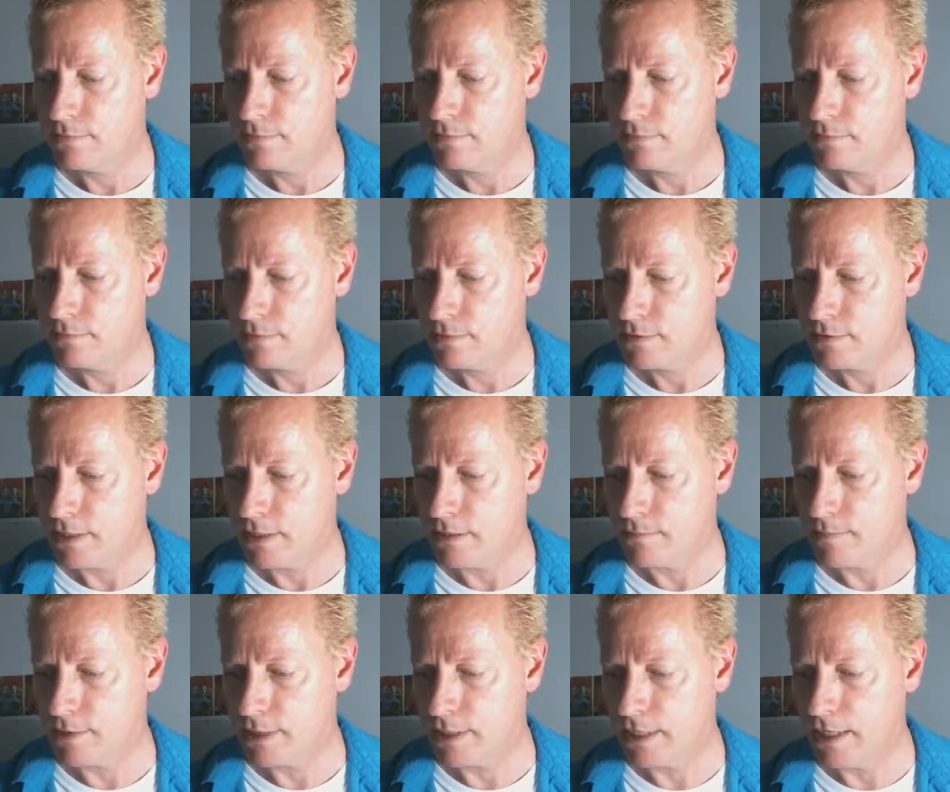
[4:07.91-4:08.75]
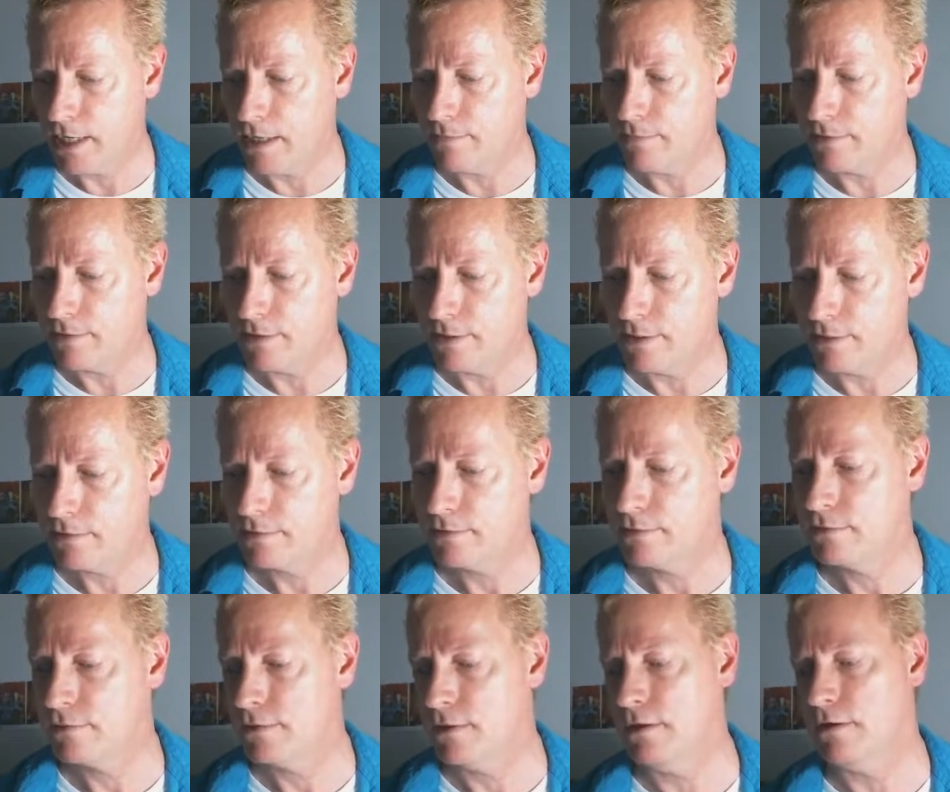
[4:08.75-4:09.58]
Just hide my camera there.
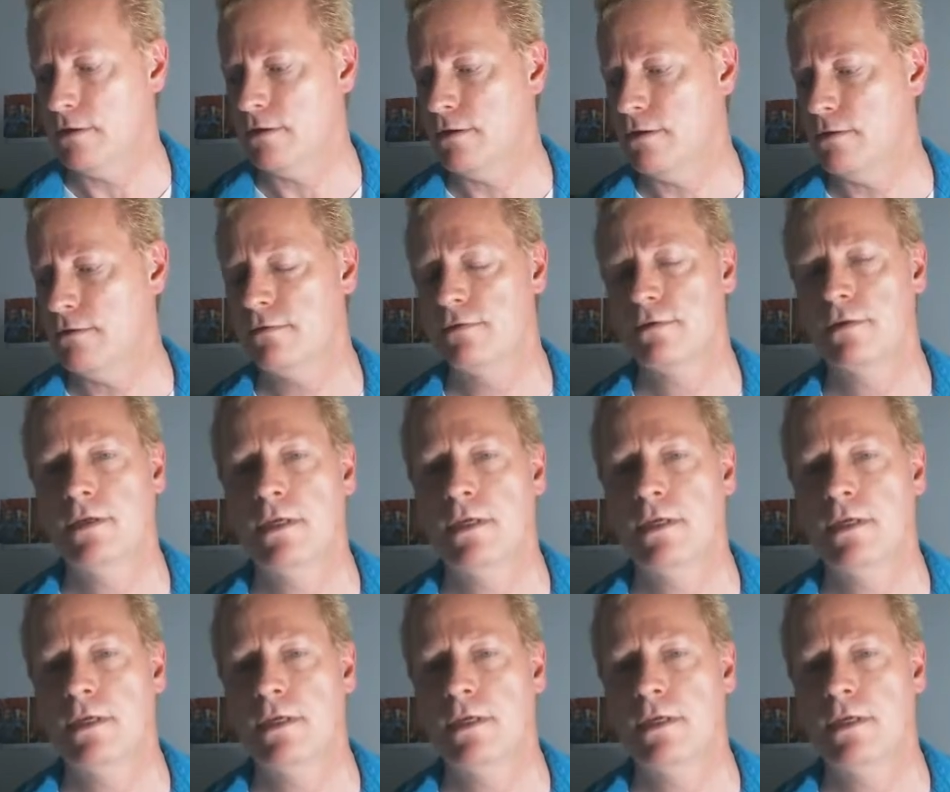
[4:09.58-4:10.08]
There you go.